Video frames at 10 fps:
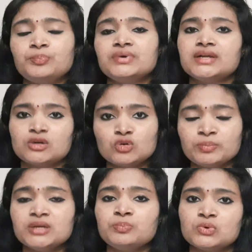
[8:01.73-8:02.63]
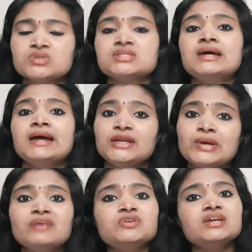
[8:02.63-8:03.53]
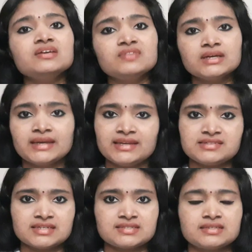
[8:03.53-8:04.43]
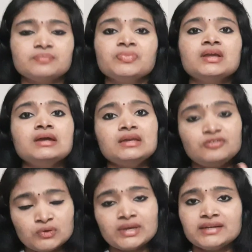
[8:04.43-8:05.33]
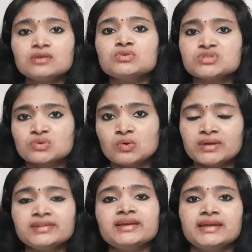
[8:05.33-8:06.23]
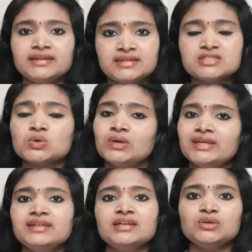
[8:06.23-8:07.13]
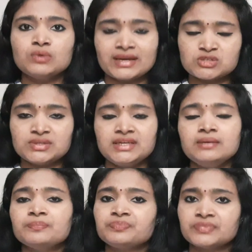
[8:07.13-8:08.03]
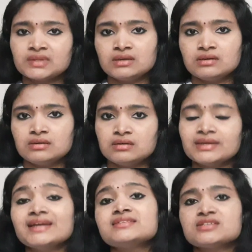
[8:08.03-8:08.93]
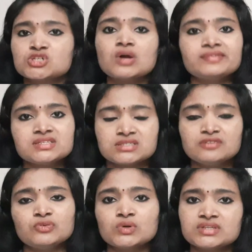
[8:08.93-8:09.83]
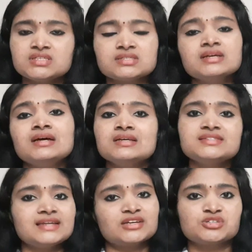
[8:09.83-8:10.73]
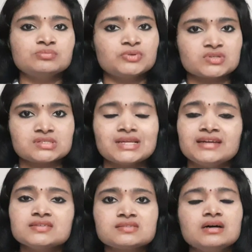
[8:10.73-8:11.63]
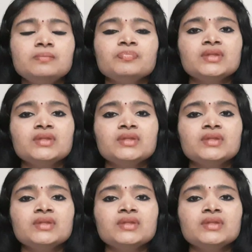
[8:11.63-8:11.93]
recruitment post, and you have to give the GATE test. If you get a good score in the GATE test, only then you actually get shortlisted for this selection process. That is the